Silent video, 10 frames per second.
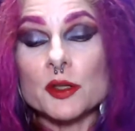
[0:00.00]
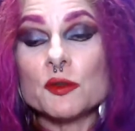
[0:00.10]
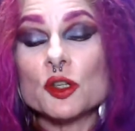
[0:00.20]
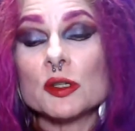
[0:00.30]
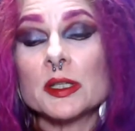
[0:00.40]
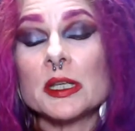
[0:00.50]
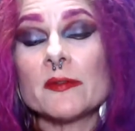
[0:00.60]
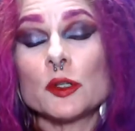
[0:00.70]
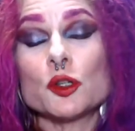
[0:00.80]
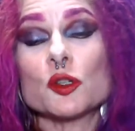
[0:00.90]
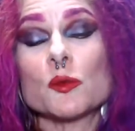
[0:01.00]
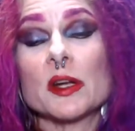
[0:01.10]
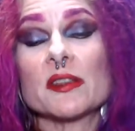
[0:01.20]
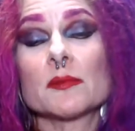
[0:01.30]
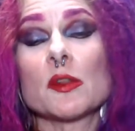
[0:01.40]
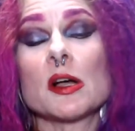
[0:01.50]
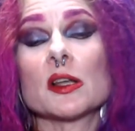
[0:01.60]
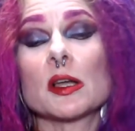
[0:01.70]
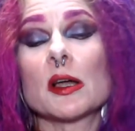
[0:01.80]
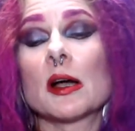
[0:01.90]
You shouldn't even. You should wear sunblock
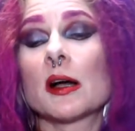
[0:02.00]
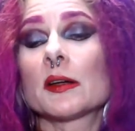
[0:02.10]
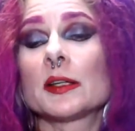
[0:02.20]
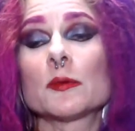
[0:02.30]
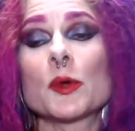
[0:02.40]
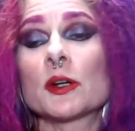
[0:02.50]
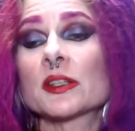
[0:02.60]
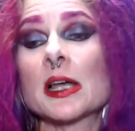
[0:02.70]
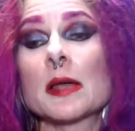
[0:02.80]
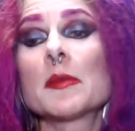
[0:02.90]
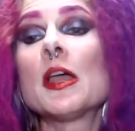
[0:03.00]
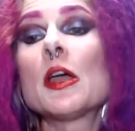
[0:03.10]
uh, in the wintertime,